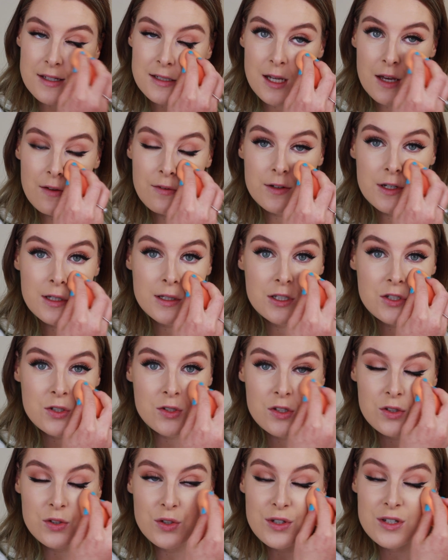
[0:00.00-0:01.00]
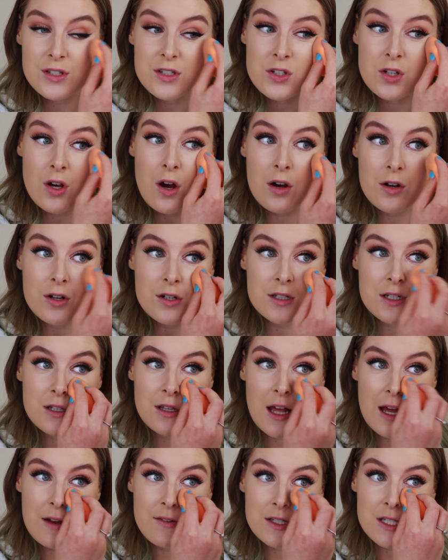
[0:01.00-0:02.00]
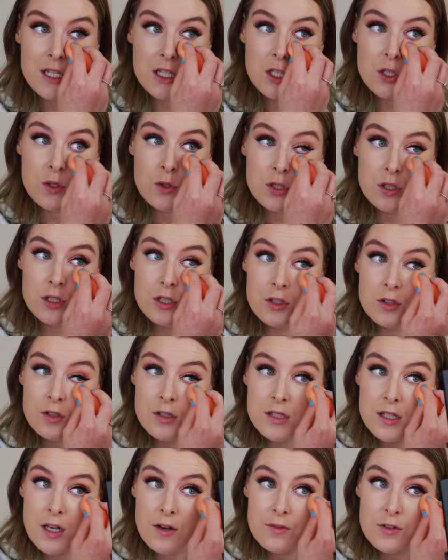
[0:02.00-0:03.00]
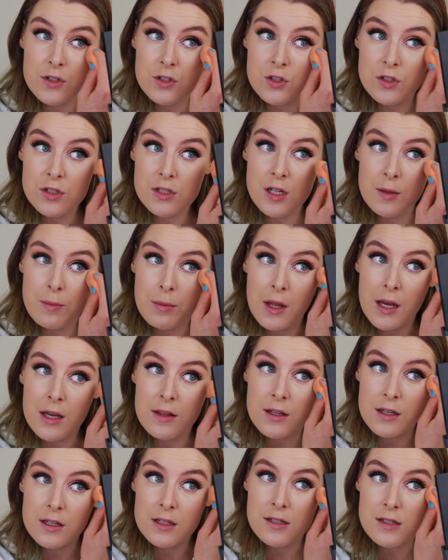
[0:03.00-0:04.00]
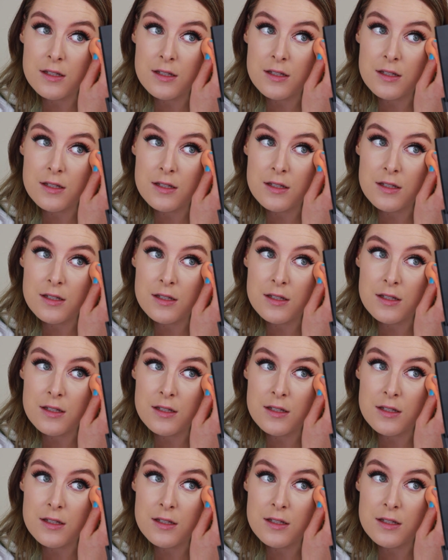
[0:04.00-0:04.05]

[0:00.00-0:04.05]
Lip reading: It definitely doesn't look as dark under there as it usually does after just applying the